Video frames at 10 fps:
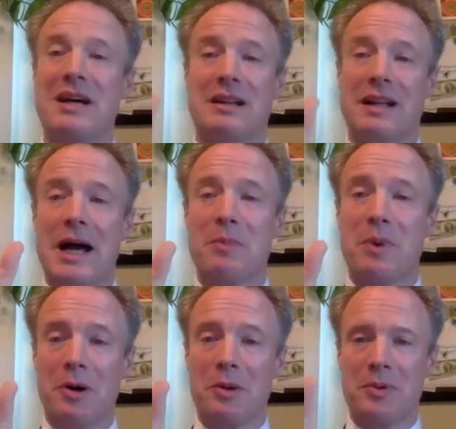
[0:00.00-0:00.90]
a light
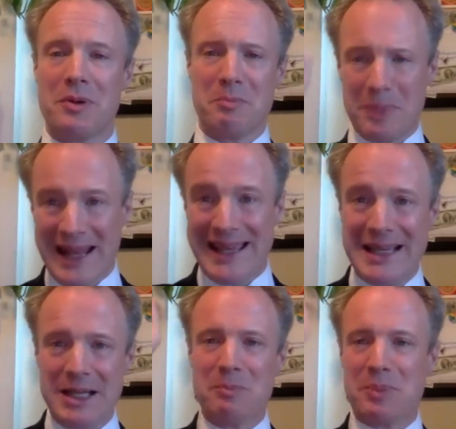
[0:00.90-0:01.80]
bulb,
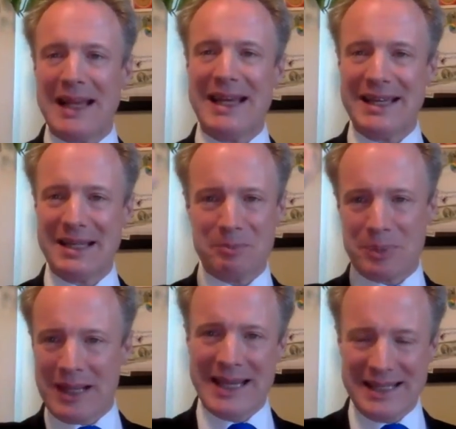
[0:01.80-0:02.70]
bling, bling,
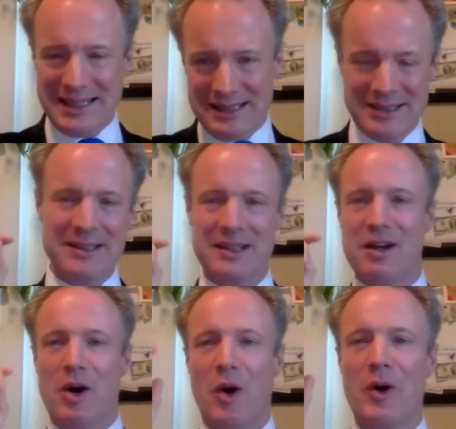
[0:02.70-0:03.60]
bling,
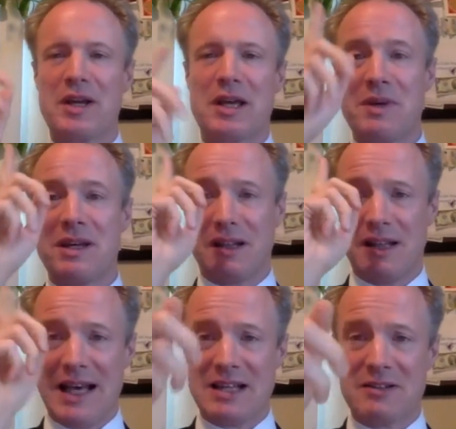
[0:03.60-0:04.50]
or you can be a
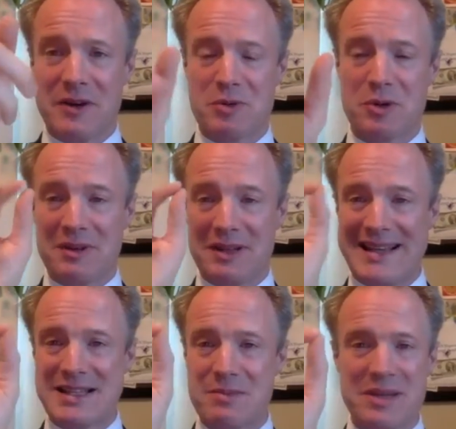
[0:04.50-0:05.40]
laser focus with a
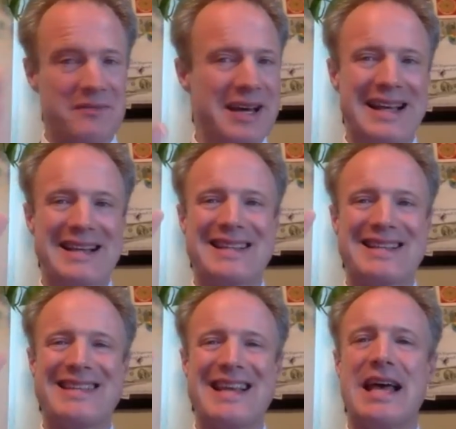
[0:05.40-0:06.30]
laser beam. It has the
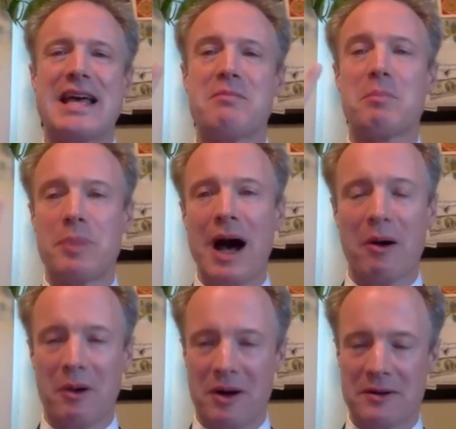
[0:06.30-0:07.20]
same
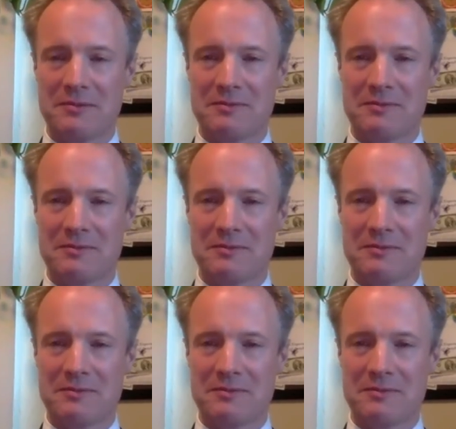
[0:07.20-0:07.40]
power.